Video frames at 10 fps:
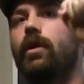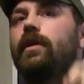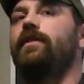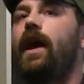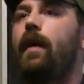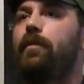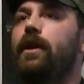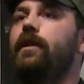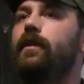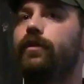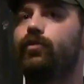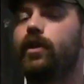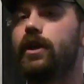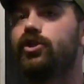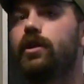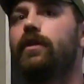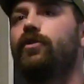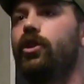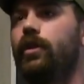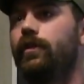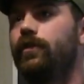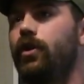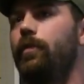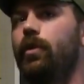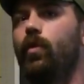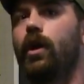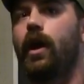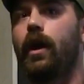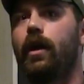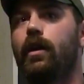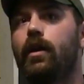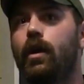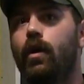work that's happening in this region is going to determine what kind of